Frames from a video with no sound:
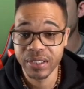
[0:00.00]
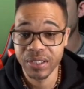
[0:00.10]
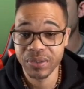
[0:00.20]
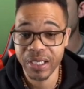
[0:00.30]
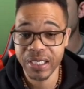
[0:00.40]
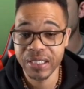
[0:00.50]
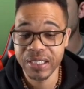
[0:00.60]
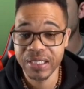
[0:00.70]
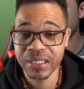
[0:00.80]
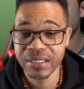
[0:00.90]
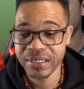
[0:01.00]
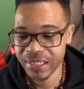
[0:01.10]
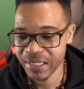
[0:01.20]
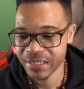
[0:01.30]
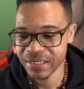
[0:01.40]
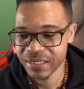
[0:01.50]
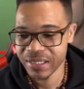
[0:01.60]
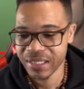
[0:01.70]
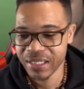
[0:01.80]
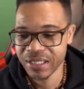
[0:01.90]
Okay? Yes,
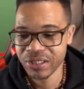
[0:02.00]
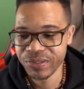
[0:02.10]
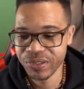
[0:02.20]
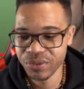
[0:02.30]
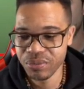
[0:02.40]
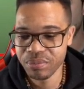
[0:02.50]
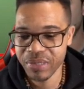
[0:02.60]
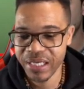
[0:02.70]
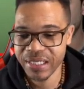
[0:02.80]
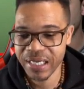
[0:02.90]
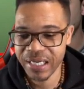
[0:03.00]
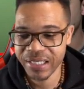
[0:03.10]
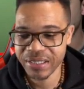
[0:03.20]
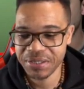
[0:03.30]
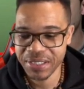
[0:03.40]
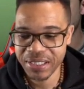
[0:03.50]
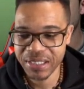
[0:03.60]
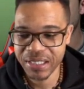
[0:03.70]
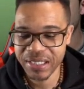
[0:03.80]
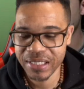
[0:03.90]
you may not
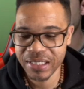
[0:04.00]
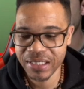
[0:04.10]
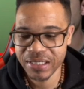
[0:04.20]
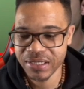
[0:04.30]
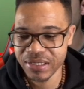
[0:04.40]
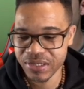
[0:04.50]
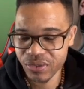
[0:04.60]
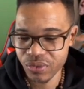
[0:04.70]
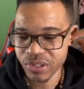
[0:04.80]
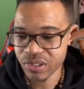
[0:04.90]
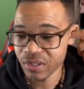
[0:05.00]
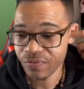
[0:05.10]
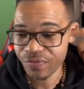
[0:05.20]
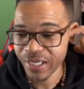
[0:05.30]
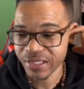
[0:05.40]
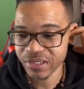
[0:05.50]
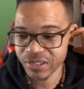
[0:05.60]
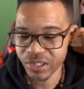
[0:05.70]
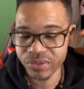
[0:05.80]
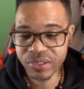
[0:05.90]
think it is going to affect
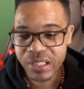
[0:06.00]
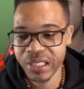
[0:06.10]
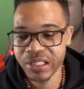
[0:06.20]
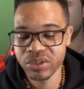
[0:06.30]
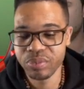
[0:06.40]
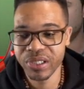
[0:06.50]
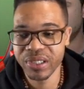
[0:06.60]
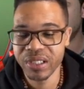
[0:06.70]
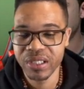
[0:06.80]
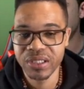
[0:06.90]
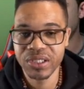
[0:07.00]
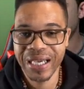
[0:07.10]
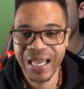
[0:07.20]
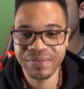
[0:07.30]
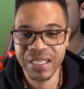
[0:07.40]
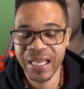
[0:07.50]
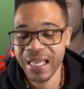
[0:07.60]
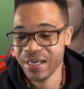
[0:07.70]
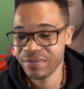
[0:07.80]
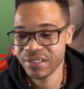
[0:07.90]
certain things, but you have to
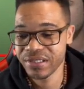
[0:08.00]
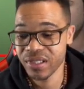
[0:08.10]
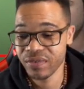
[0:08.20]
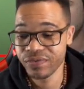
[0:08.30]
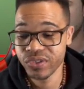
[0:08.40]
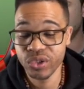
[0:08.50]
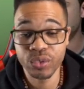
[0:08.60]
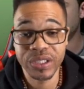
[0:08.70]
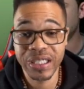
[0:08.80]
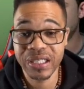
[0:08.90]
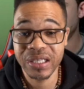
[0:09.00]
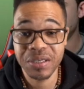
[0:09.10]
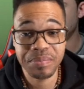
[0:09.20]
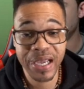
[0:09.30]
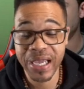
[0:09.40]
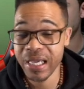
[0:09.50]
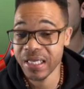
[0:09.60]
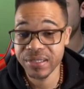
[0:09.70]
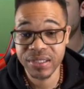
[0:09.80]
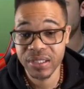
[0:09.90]
have this stuff to get the
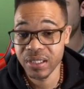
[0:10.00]
badge.